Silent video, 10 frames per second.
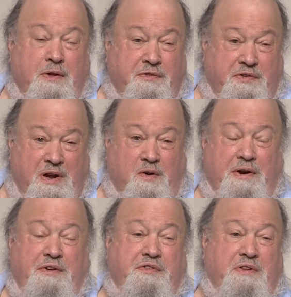
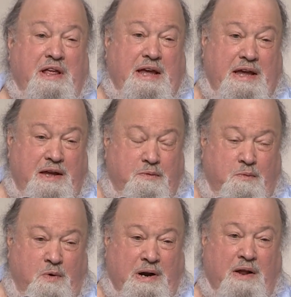seriously,
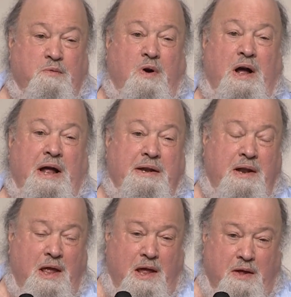one-on-one,